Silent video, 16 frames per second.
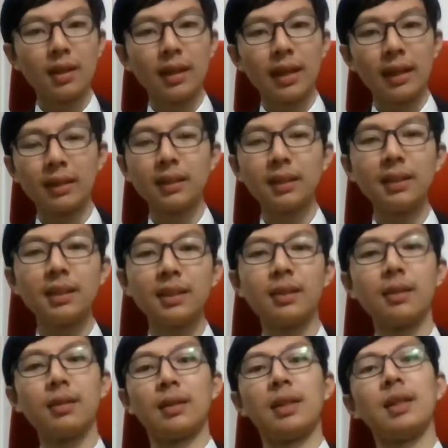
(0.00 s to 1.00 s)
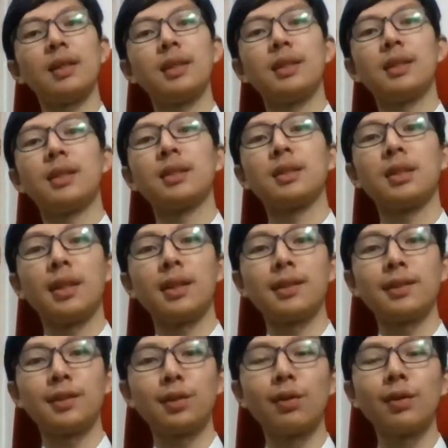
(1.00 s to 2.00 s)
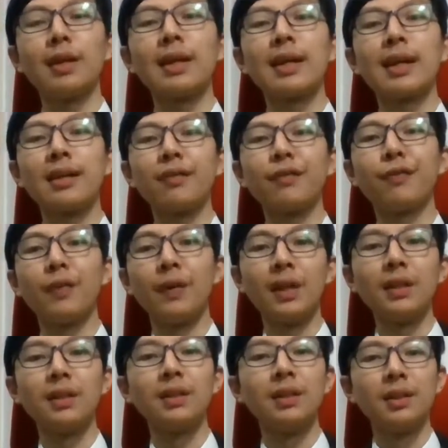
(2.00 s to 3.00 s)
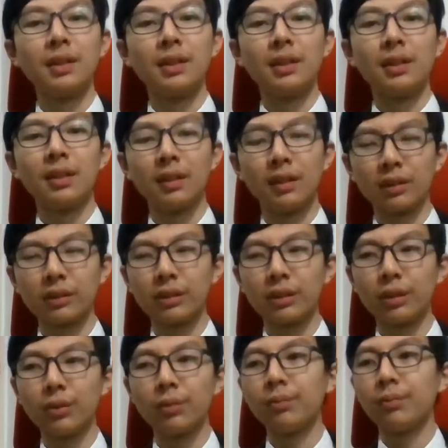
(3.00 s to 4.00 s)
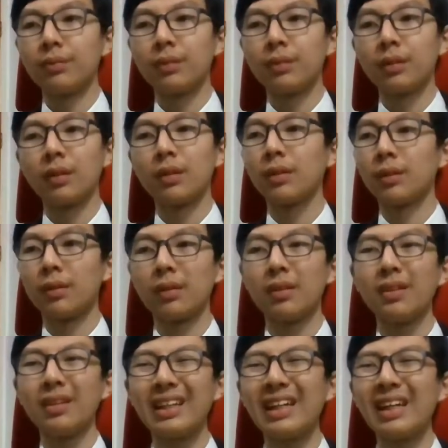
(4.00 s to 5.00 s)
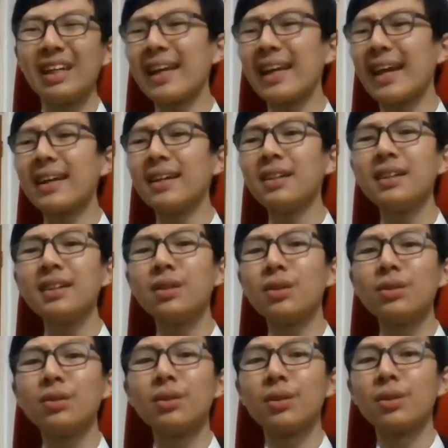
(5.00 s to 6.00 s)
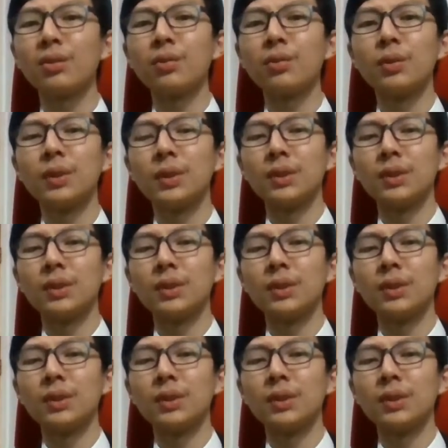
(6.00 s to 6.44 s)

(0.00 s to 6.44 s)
And really, really does tell the story kind of well. Also, I, I really don't know.